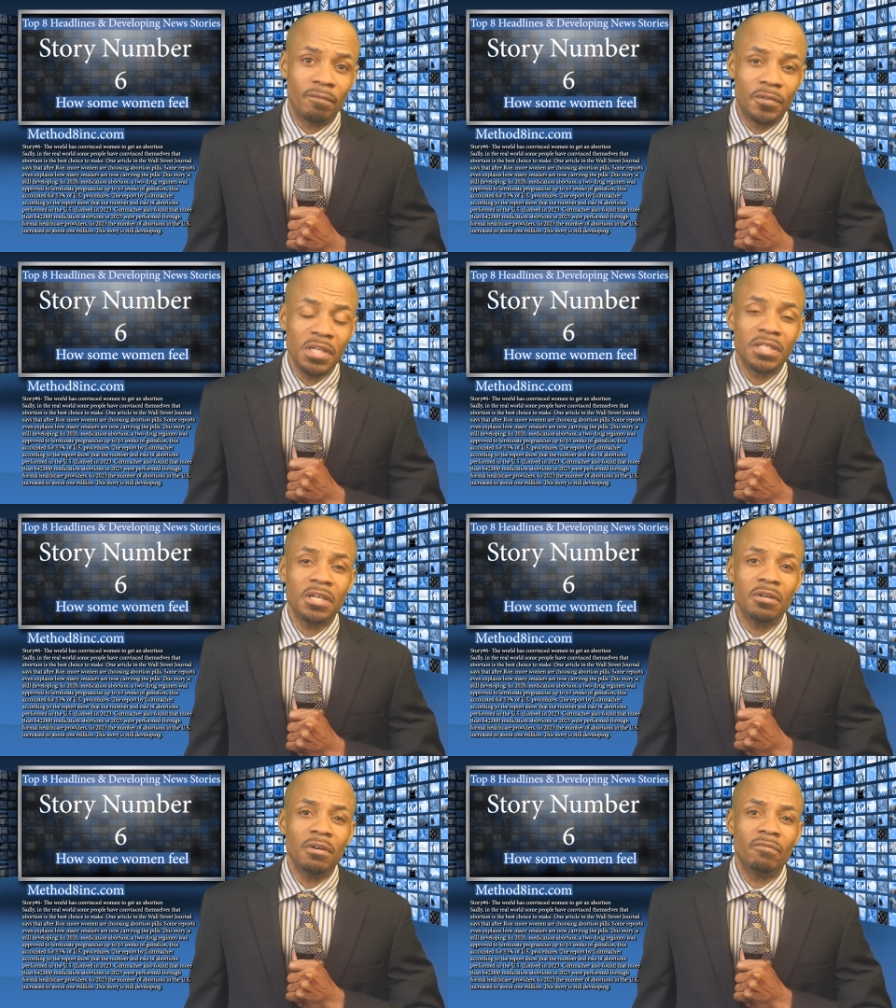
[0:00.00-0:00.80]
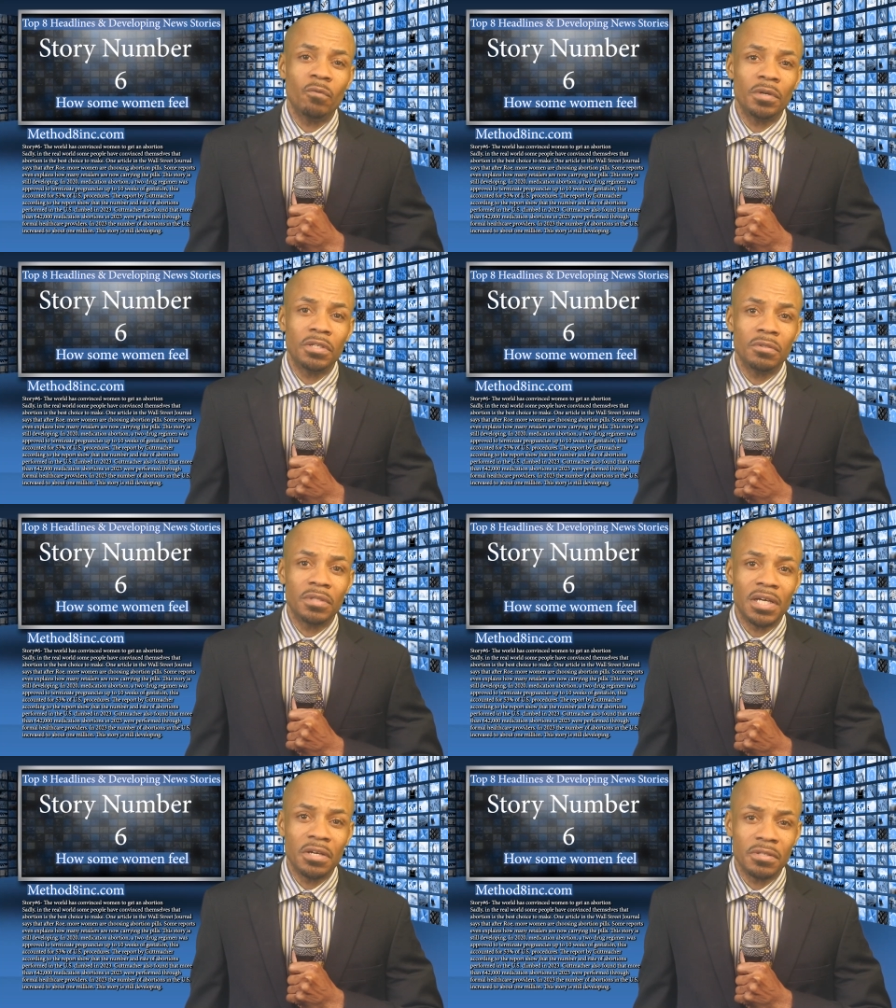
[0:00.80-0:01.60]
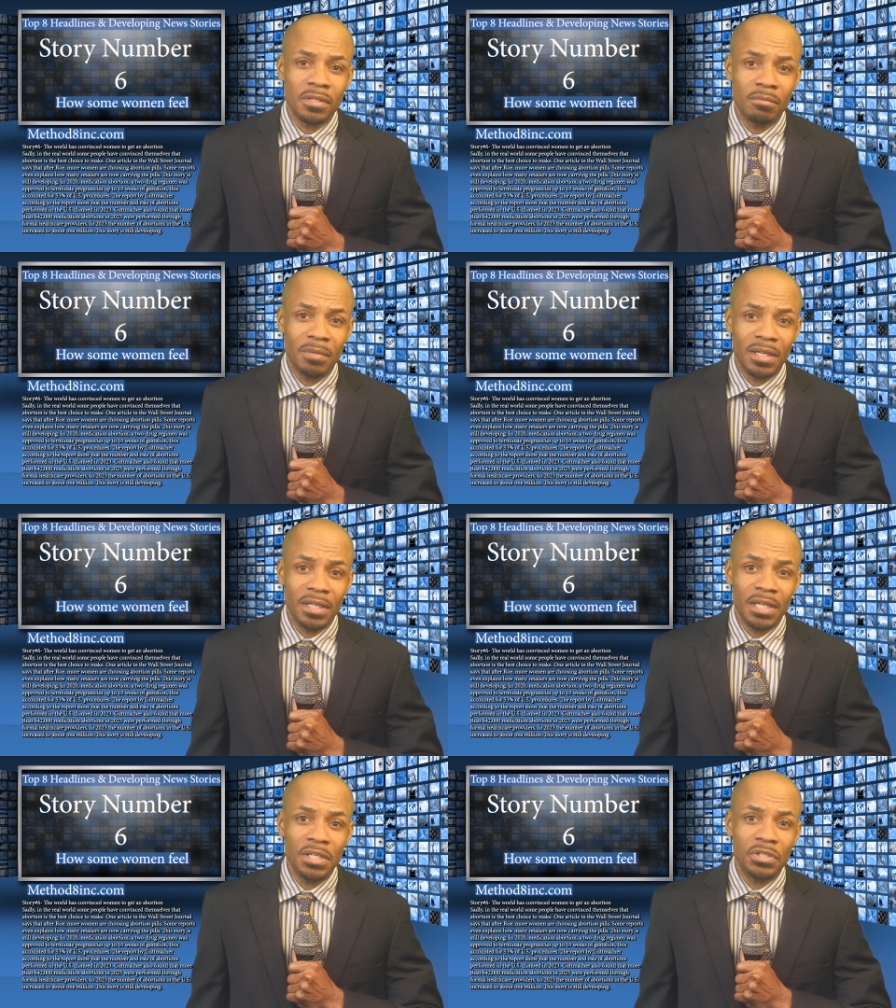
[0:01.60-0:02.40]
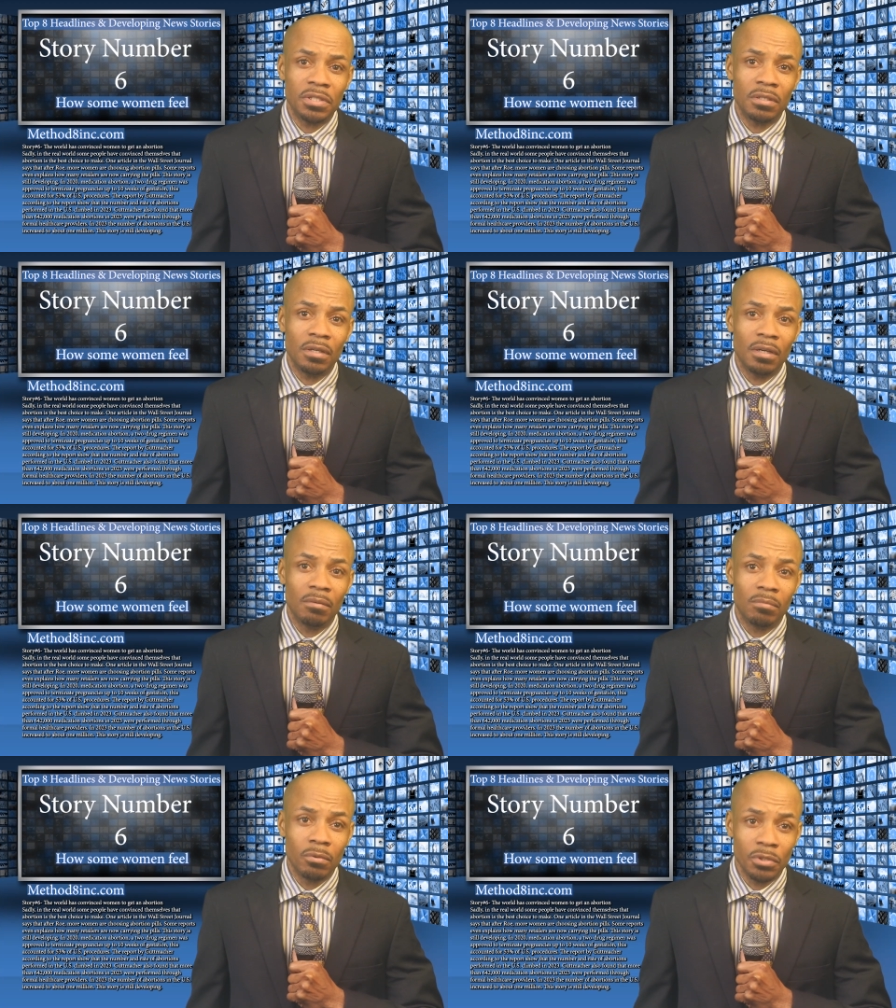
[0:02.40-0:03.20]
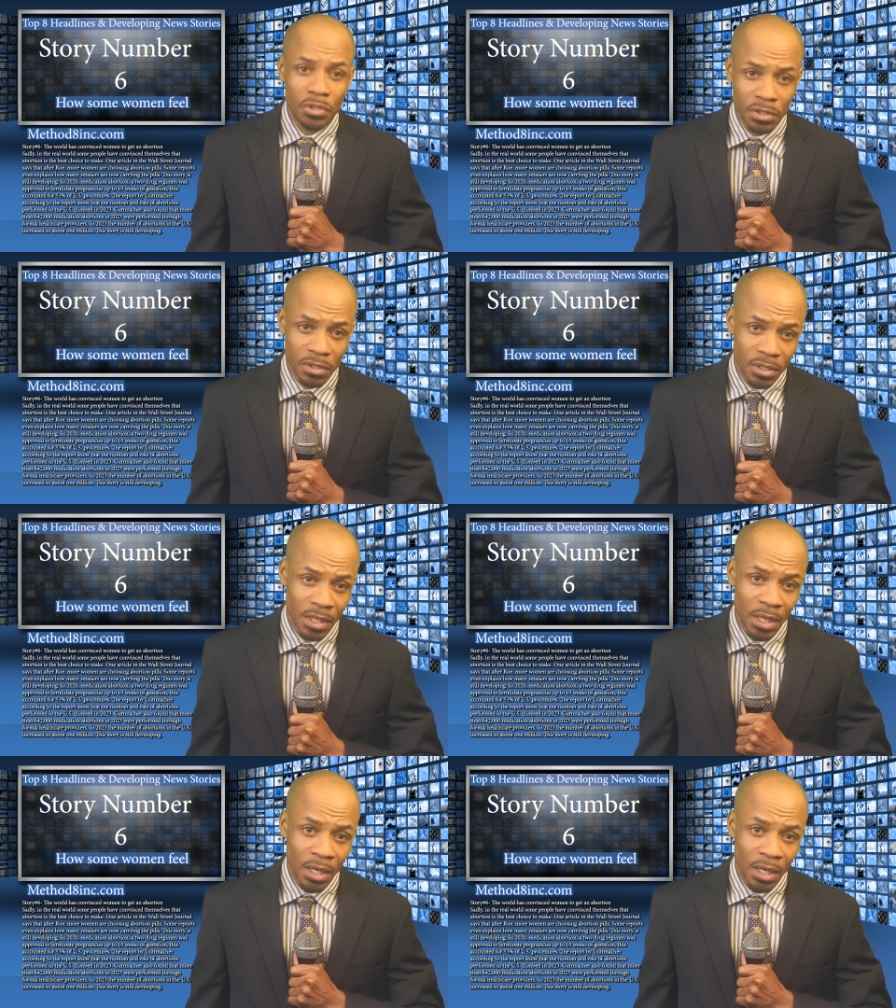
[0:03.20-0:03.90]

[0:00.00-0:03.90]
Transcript: 642,000 medication abortions